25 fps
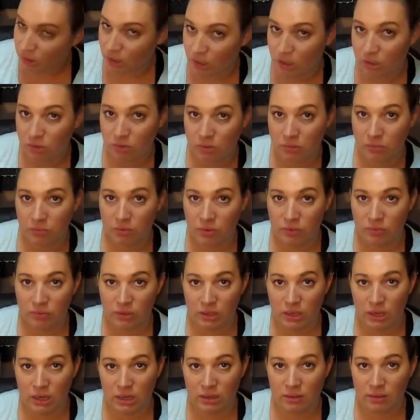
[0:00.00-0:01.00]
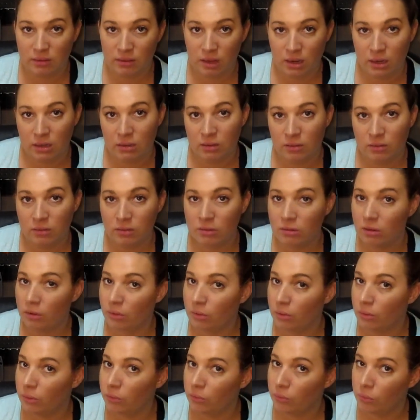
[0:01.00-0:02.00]
$4.59.
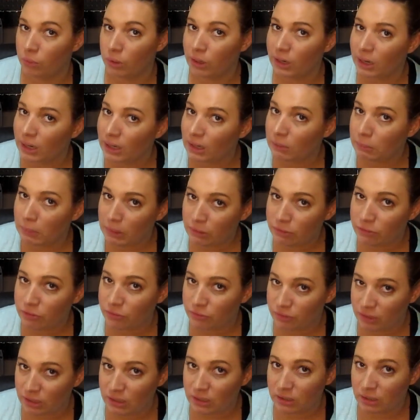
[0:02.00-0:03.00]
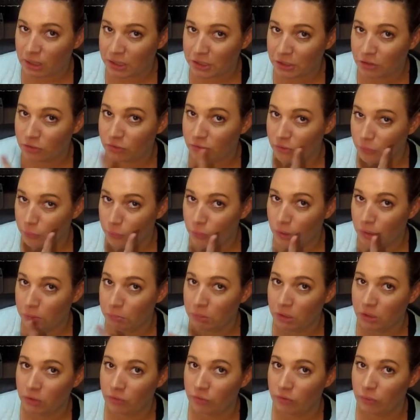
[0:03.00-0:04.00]
So we're at about $15 for
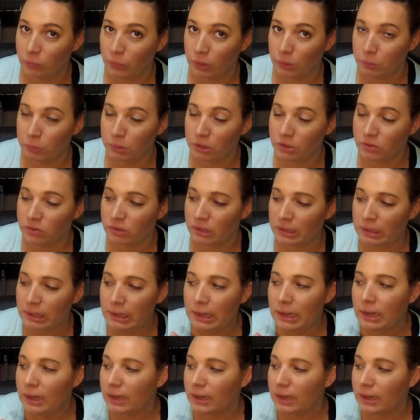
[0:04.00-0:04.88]
one meal for one person.